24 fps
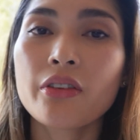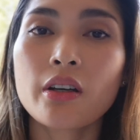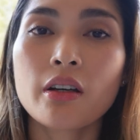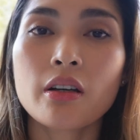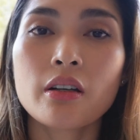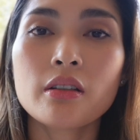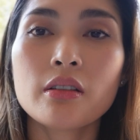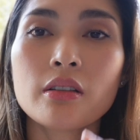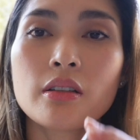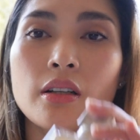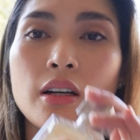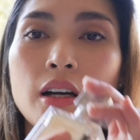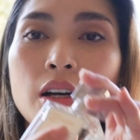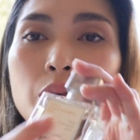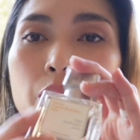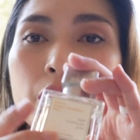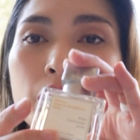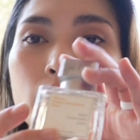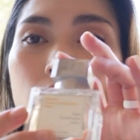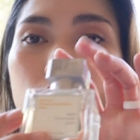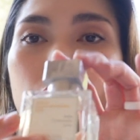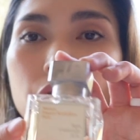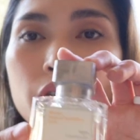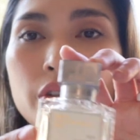the Aqua
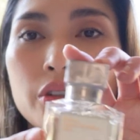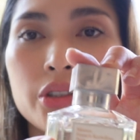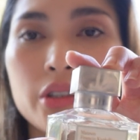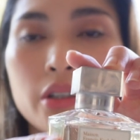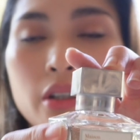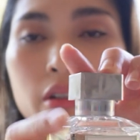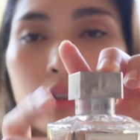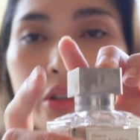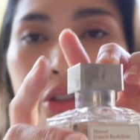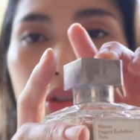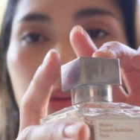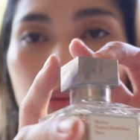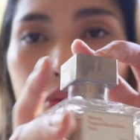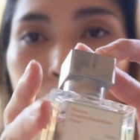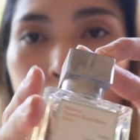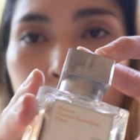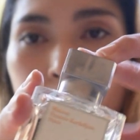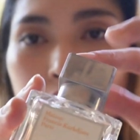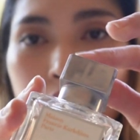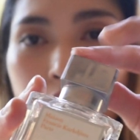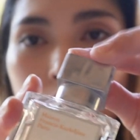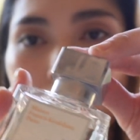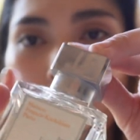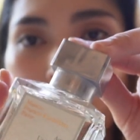Universalis
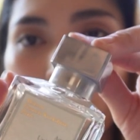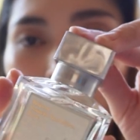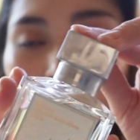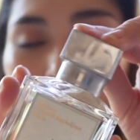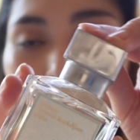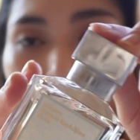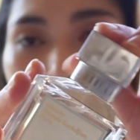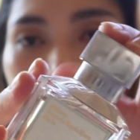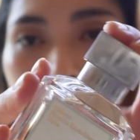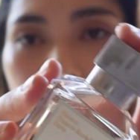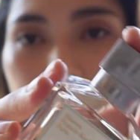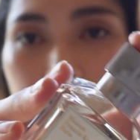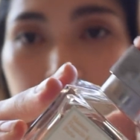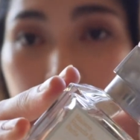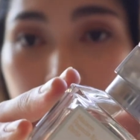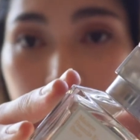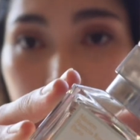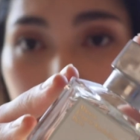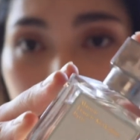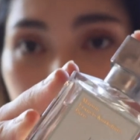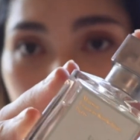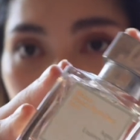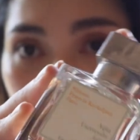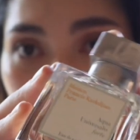Forte, which is my
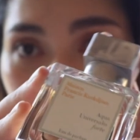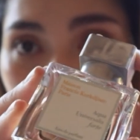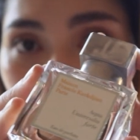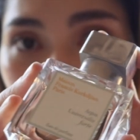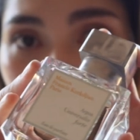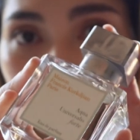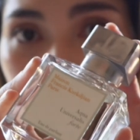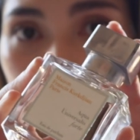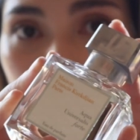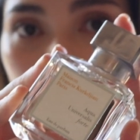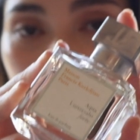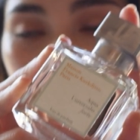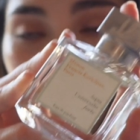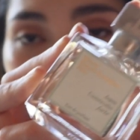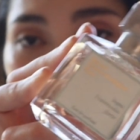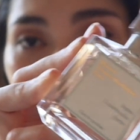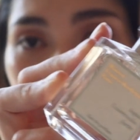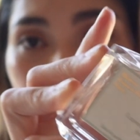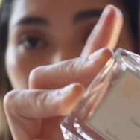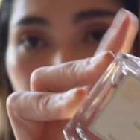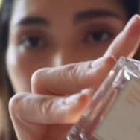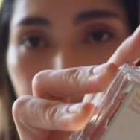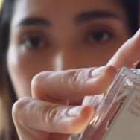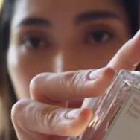favorite.
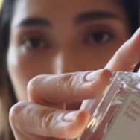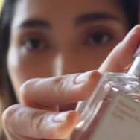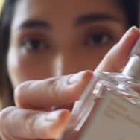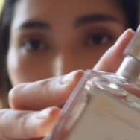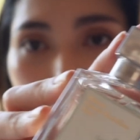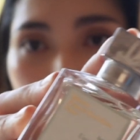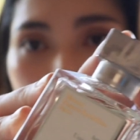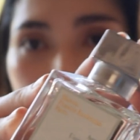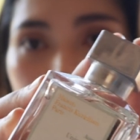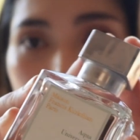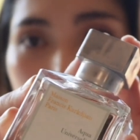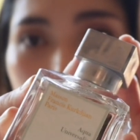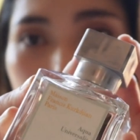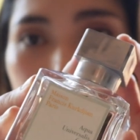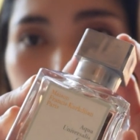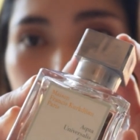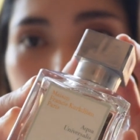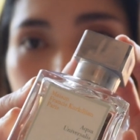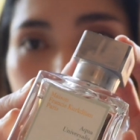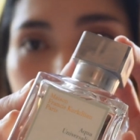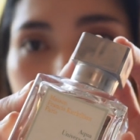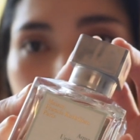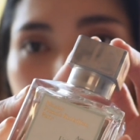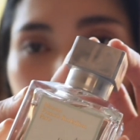Okay,
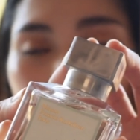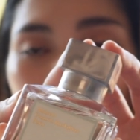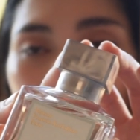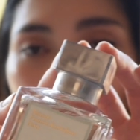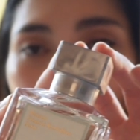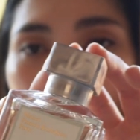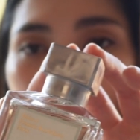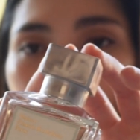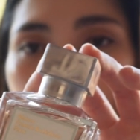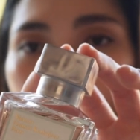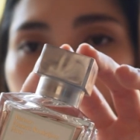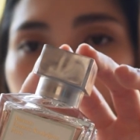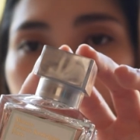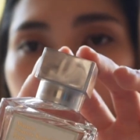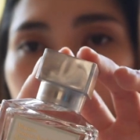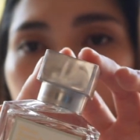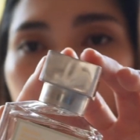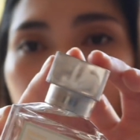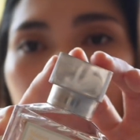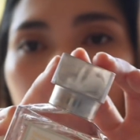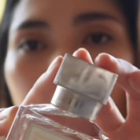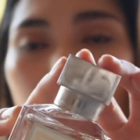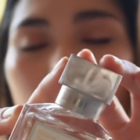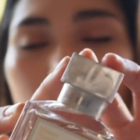
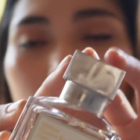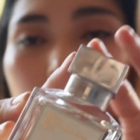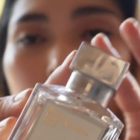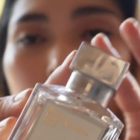especially